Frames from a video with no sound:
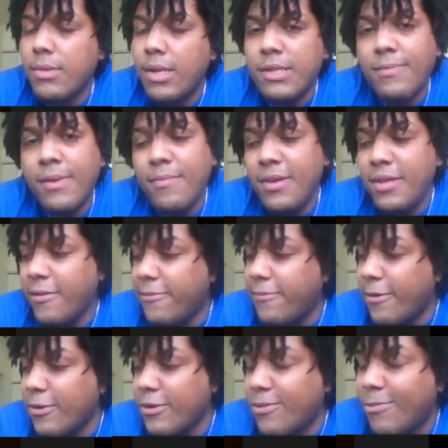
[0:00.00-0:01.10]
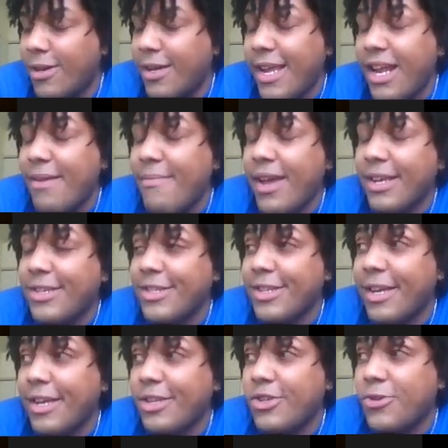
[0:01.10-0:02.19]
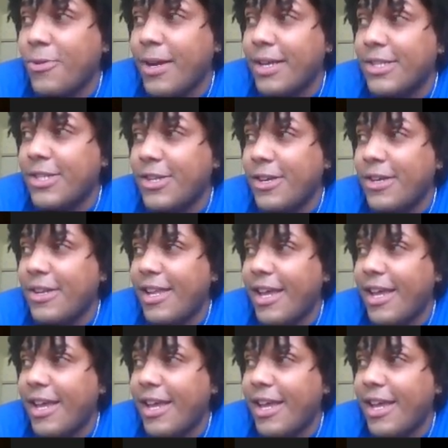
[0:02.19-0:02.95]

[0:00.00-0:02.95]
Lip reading: This may be the first one that I'm actually interested in.